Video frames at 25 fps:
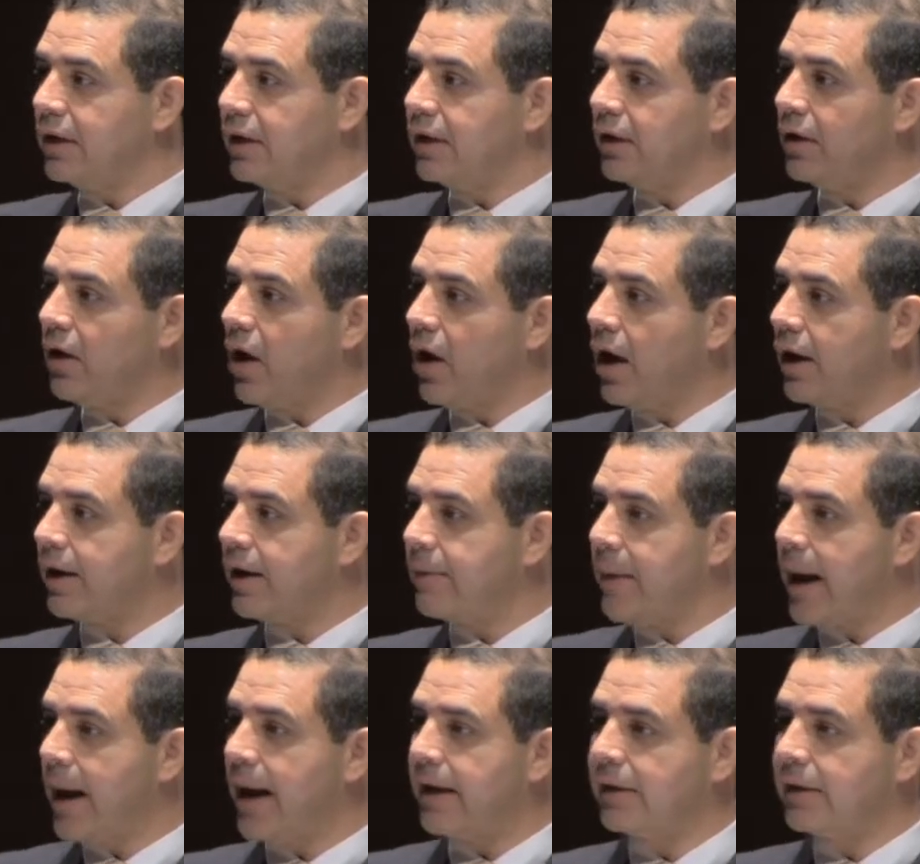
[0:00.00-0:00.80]
the
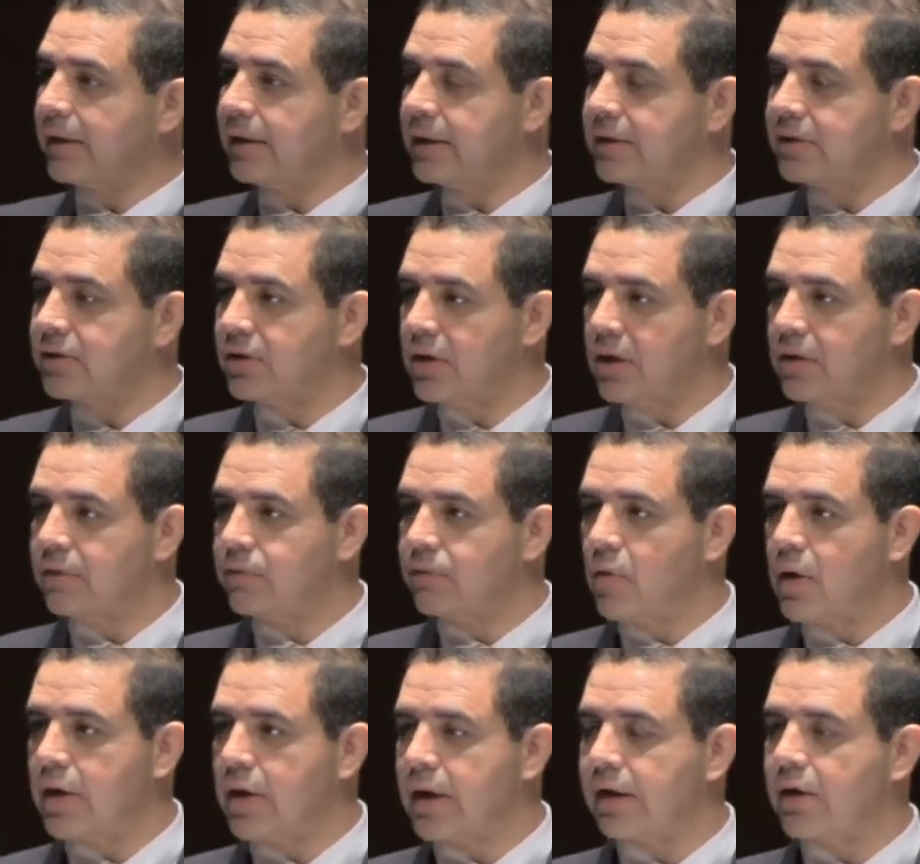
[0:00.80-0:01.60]
automatic itself,
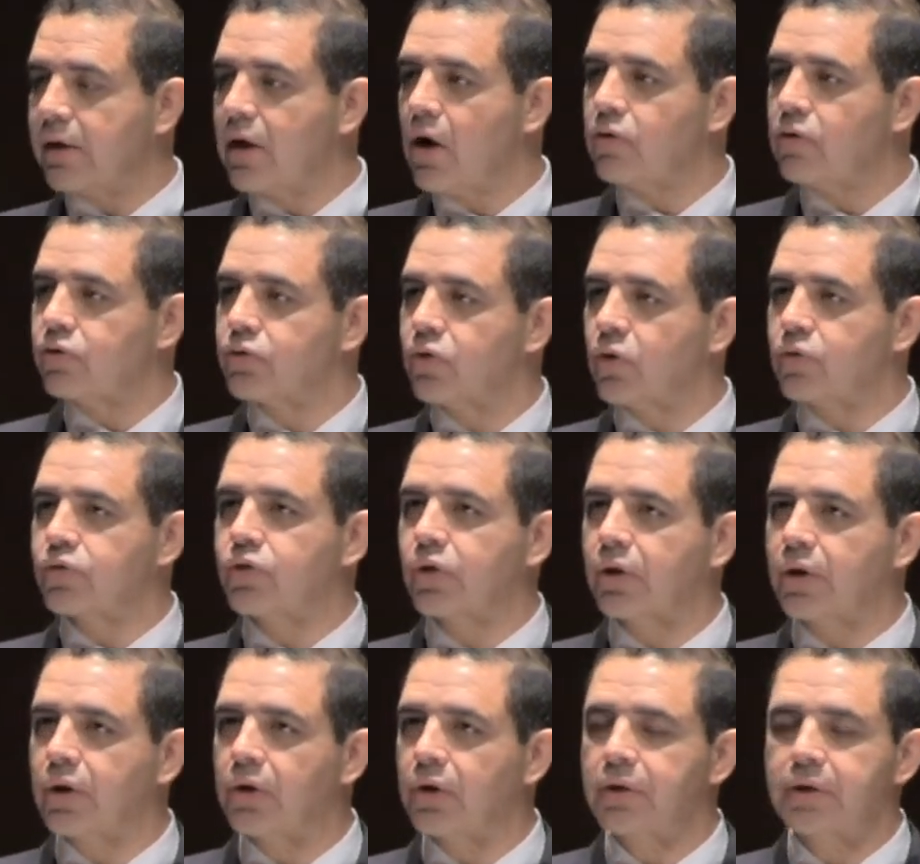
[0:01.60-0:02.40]
what I call Social
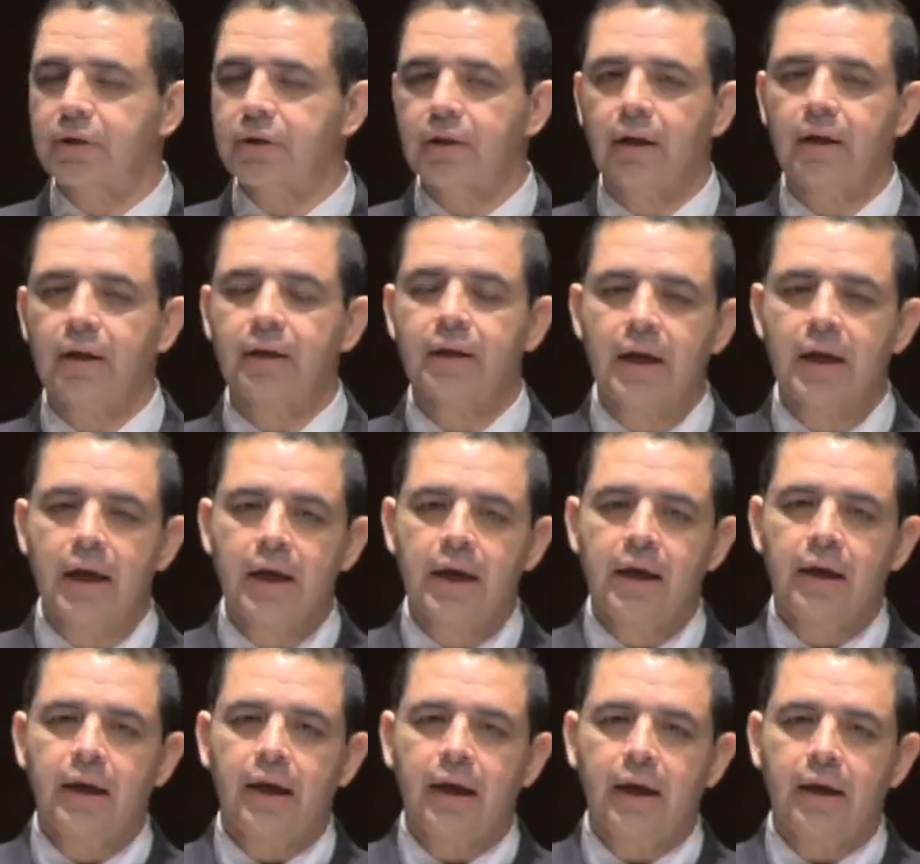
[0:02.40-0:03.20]
Security
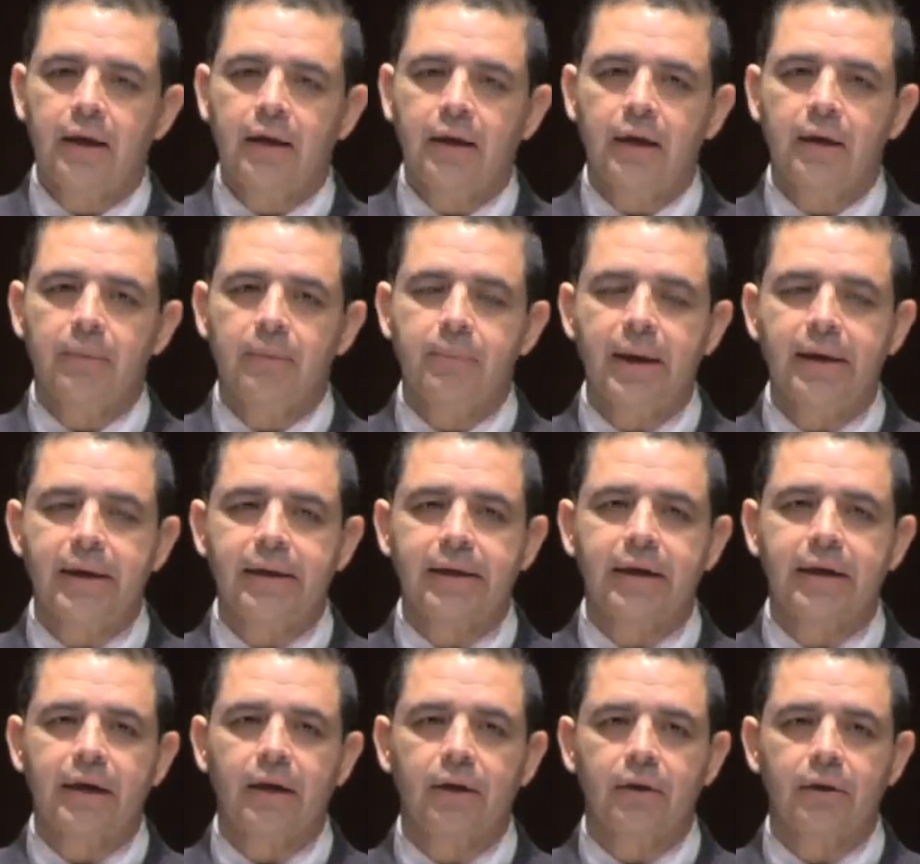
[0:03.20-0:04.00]
and
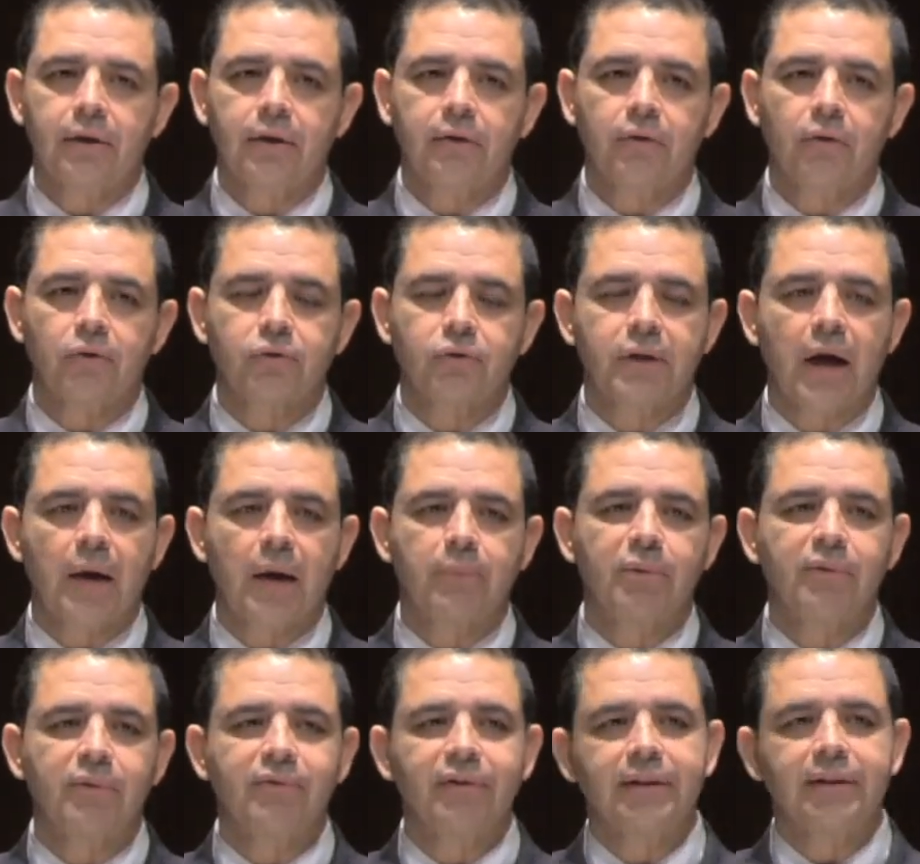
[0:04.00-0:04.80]
Medicare and those
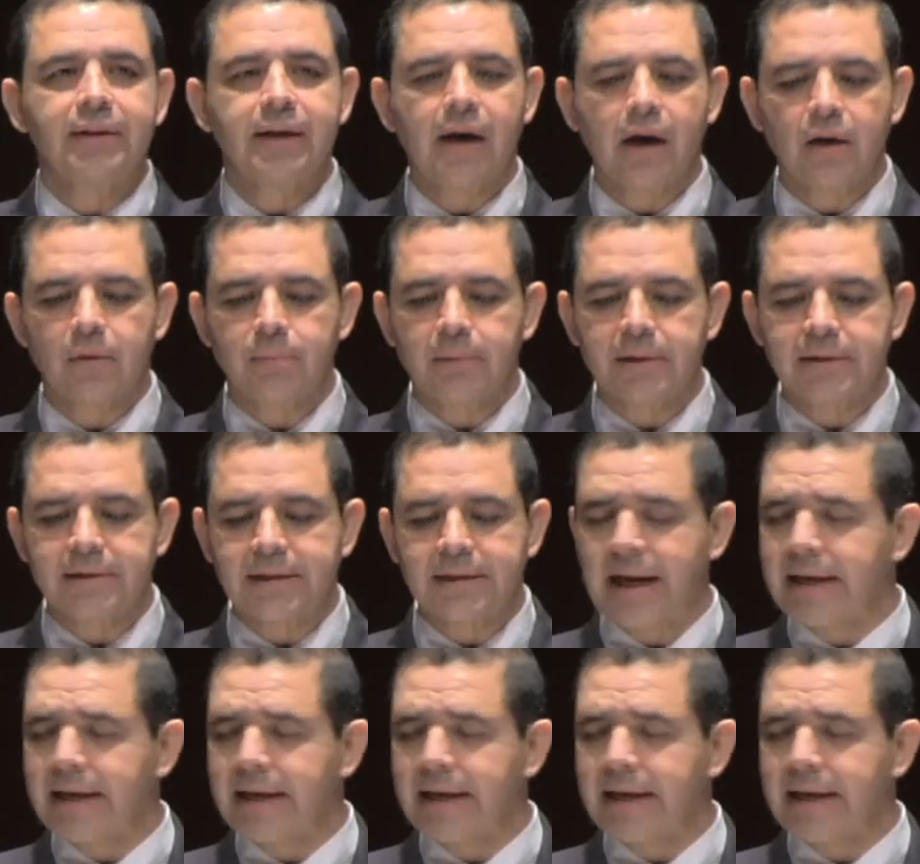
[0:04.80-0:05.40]
type of entitlements.